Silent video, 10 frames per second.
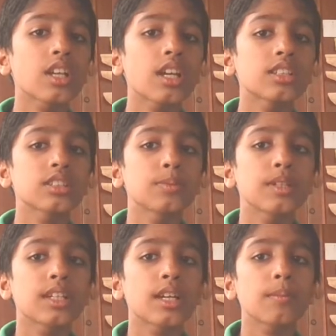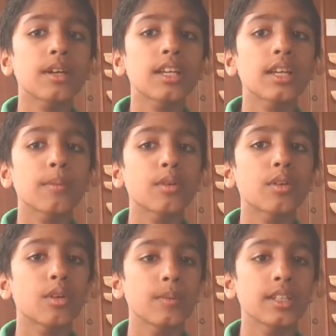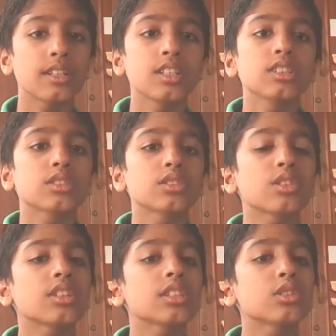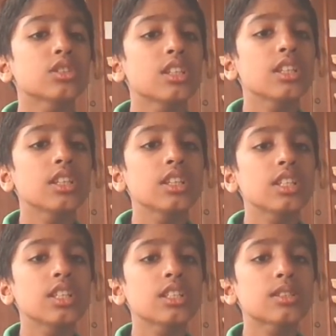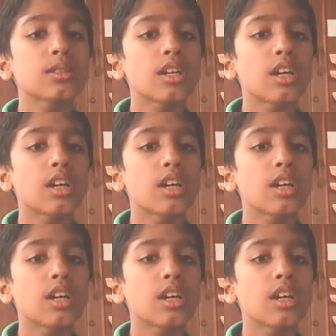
gas is picked up by hemoglobin. So in these